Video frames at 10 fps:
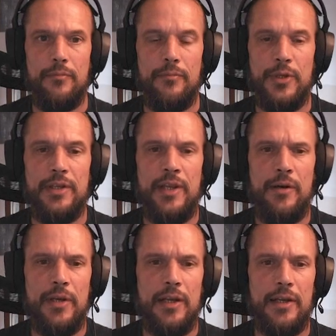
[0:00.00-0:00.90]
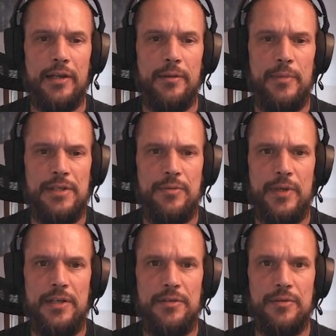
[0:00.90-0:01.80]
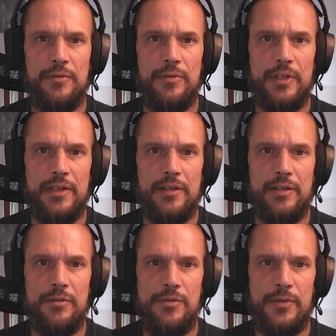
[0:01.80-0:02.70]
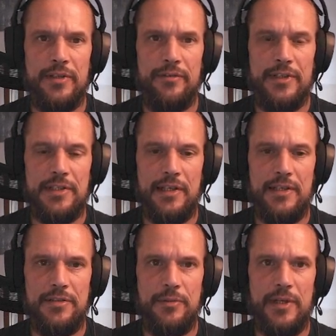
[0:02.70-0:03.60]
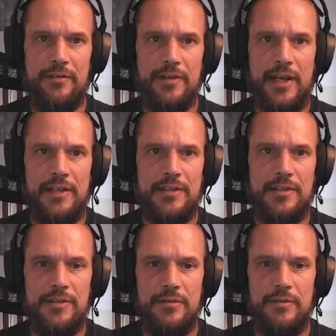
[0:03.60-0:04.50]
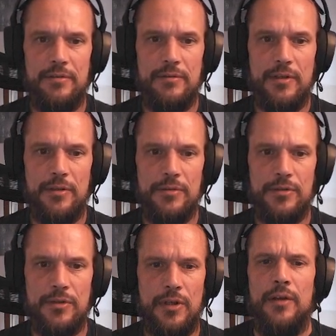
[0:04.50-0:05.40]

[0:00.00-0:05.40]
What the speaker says: But now, yeah, the best way to, in the user interface class, to have access to those